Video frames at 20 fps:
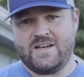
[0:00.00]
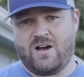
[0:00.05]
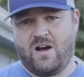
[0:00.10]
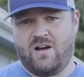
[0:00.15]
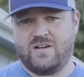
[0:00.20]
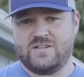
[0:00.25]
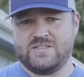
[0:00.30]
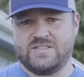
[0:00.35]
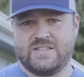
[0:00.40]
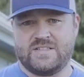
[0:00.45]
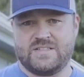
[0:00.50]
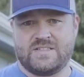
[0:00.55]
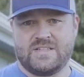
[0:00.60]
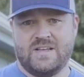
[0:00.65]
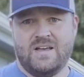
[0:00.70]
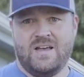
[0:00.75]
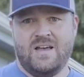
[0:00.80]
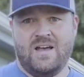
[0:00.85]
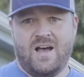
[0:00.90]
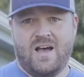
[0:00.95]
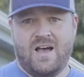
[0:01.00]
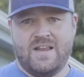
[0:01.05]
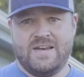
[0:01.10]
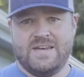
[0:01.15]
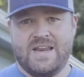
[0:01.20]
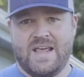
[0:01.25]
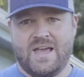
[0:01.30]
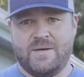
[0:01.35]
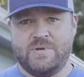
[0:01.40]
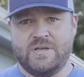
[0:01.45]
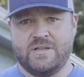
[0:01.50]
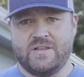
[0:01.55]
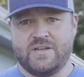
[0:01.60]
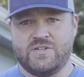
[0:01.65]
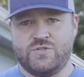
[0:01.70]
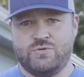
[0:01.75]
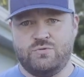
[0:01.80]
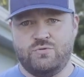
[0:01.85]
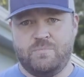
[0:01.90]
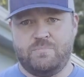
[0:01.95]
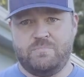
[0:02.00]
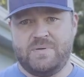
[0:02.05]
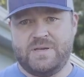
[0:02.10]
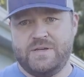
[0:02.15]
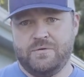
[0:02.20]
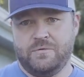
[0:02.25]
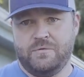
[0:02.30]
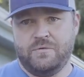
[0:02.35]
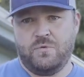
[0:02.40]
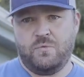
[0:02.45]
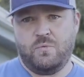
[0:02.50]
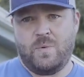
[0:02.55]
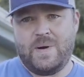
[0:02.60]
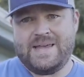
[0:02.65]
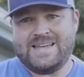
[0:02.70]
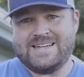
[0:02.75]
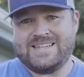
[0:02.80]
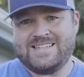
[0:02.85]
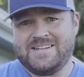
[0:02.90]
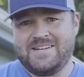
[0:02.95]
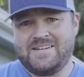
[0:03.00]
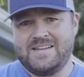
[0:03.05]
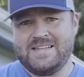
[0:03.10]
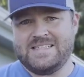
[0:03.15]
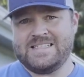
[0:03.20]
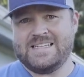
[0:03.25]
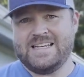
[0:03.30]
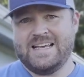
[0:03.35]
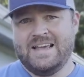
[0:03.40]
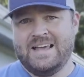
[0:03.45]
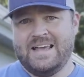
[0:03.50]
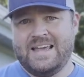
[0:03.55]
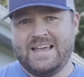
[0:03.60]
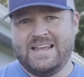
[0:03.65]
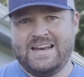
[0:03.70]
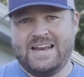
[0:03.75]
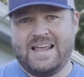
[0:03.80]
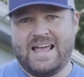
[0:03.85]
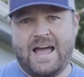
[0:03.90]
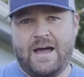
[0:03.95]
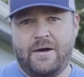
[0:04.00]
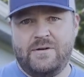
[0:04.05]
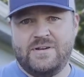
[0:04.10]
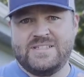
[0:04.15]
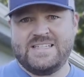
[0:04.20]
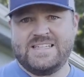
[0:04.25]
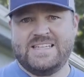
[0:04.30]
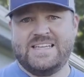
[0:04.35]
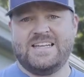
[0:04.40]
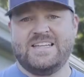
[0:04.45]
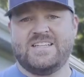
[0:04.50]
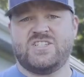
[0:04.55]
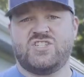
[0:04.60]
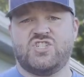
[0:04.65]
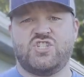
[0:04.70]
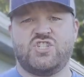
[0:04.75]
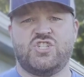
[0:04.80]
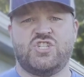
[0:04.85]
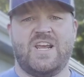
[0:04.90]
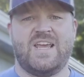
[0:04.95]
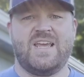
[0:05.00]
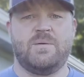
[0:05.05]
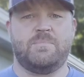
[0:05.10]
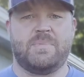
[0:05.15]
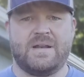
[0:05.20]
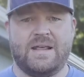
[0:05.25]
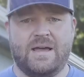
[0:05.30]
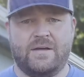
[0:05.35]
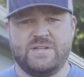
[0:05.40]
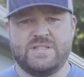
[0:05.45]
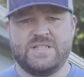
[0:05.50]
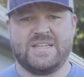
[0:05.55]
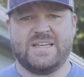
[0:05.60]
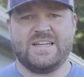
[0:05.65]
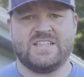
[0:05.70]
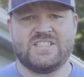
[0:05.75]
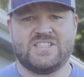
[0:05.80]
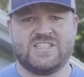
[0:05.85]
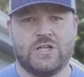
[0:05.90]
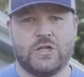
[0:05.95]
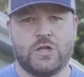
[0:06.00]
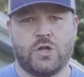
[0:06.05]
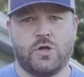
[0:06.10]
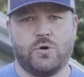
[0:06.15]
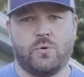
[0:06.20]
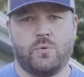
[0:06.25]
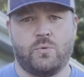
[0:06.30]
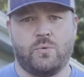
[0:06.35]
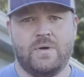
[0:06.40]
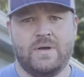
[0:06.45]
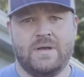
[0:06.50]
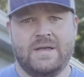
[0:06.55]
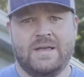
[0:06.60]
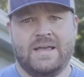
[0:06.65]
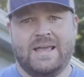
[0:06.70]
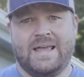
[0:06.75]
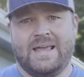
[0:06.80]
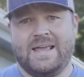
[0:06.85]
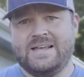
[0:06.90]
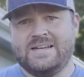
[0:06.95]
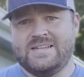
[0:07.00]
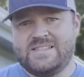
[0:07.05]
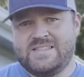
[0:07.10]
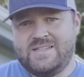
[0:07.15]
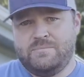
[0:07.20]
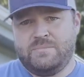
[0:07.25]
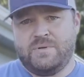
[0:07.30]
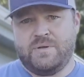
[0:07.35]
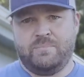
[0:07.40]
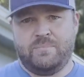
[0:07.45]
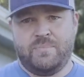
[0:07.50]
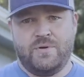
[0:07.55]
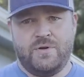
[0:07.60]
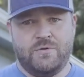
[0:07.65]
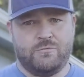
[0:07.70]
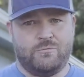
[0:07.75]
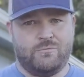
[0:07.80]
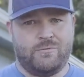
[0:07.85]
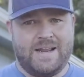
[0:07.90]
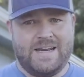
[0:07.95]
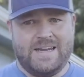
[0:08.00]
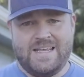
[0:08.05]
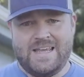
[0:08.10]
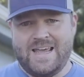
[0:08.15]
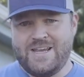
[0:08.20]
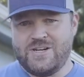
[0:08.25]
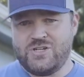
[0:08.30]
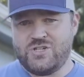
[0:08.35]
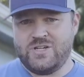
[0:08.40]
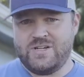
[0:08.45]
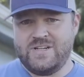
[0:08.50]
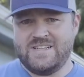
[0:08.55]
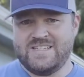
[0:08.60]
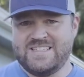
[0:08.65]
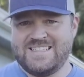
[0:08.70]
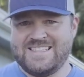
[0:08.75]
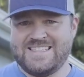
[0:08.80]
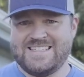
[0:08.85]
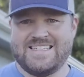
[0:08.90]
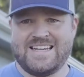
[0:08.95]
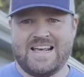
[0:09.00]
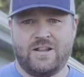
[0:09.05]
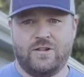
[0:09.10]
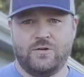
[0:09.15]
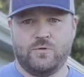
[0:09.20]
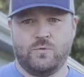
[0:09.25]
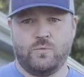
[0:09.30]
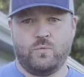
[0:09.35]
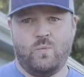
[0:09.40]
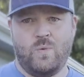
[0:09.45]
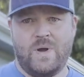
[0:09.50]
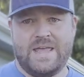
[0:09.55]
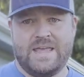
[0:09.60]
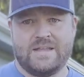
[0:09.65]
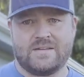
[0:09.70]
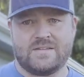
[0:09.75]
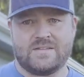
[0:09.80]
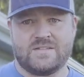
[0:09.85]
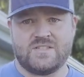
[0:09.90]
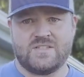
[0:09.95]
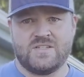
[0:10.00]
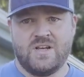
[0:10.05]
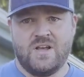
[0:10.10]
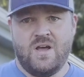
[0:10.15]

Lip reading: causes a nebula to appear the way it does, and how does it get its shape, and how does it get its glow? And simply put, radiation and stellar winds